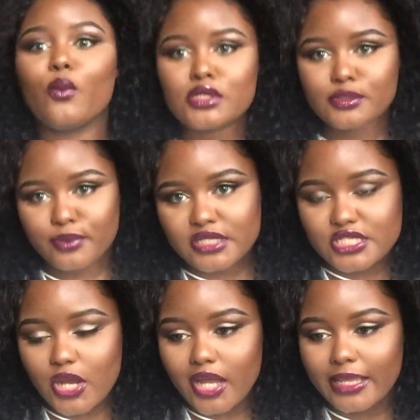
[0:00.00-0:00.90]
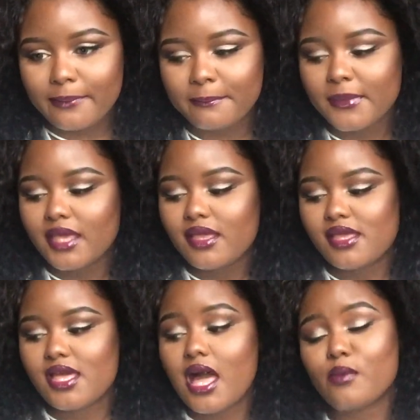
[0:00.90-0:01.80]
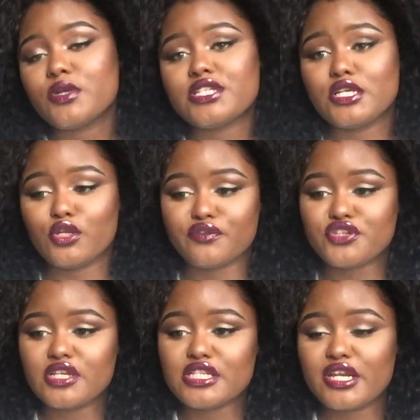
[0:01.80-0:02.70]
Once Upon a Time. I'm watching a lot of shows.